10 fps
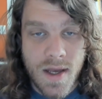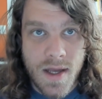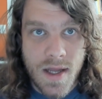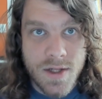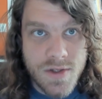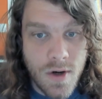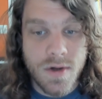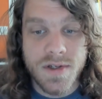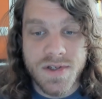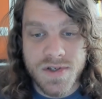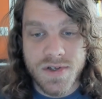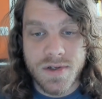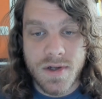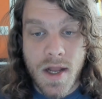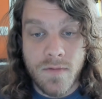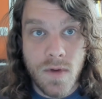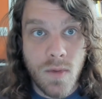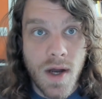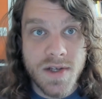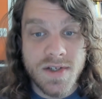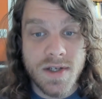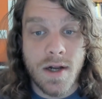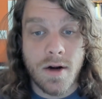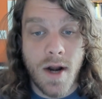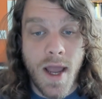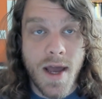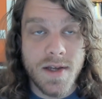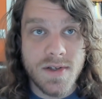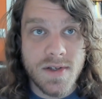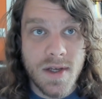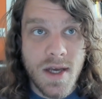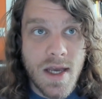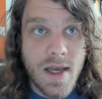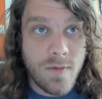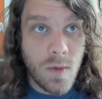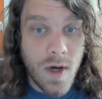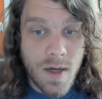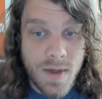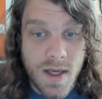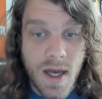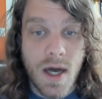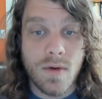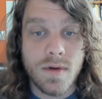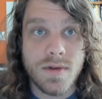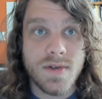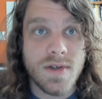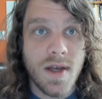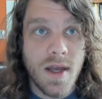It's our decision. And if we want to sit on our ass, if we want to be cowards,